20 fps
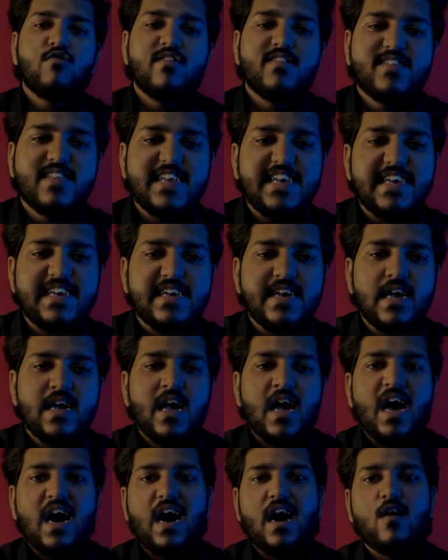we'll see
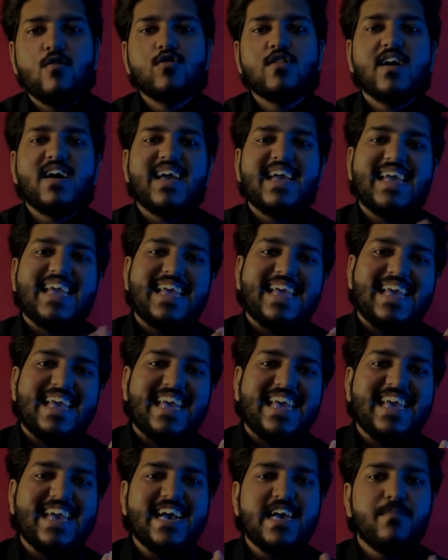how the
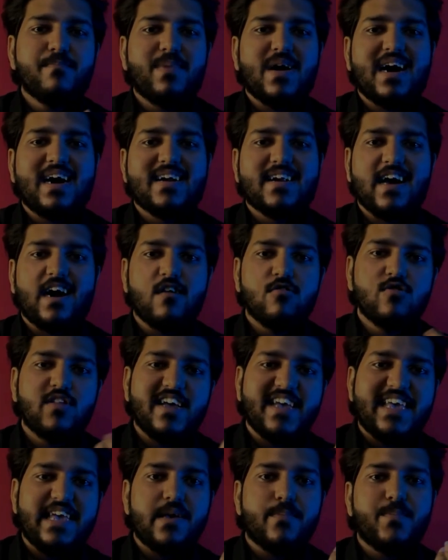AI part, how
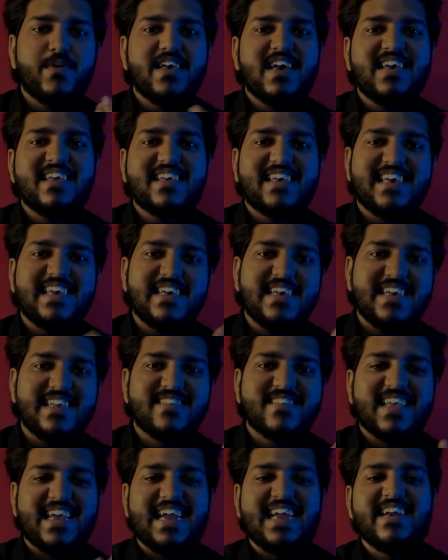the API key
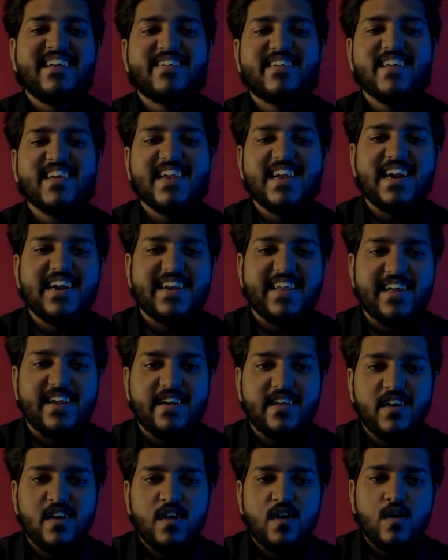is
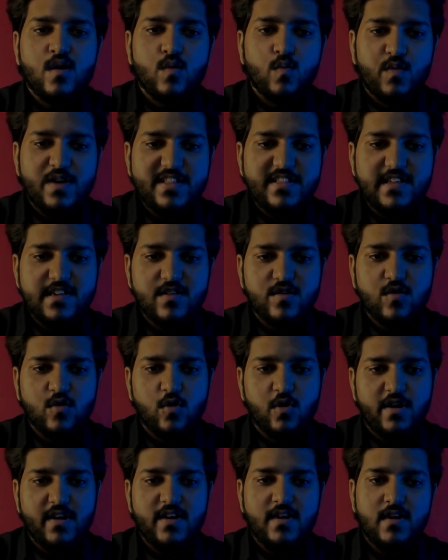integrated with this
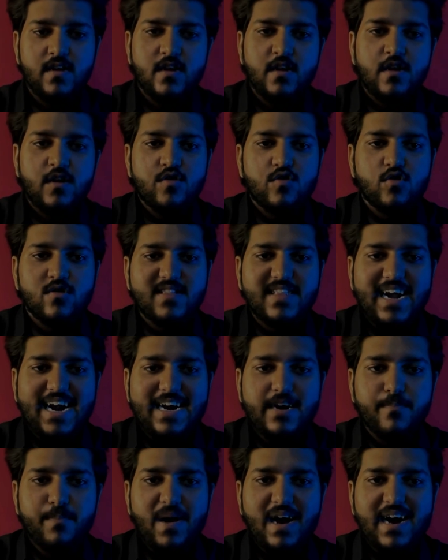code. So
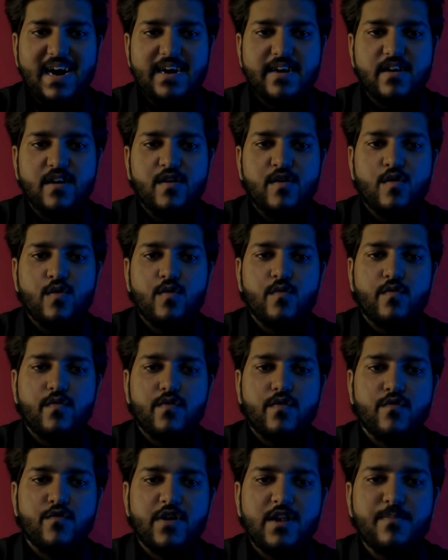that part
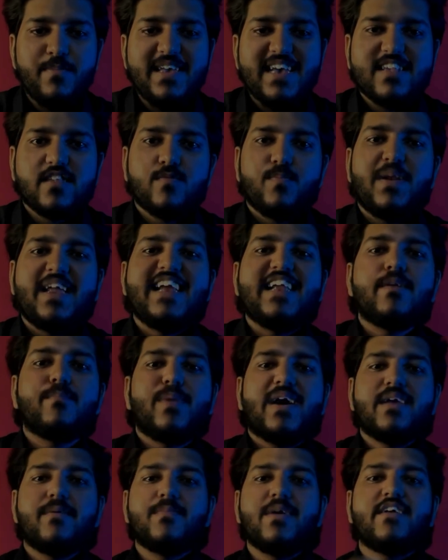will be explained
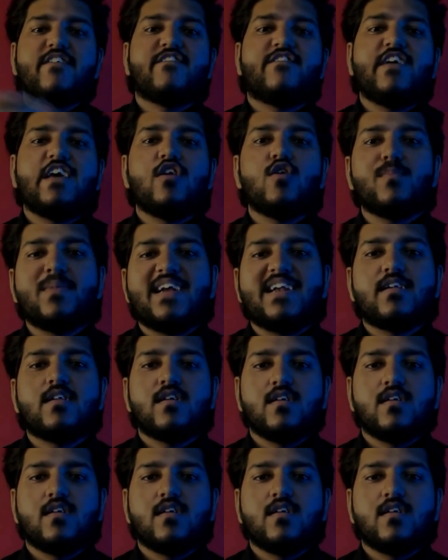by my fellow mate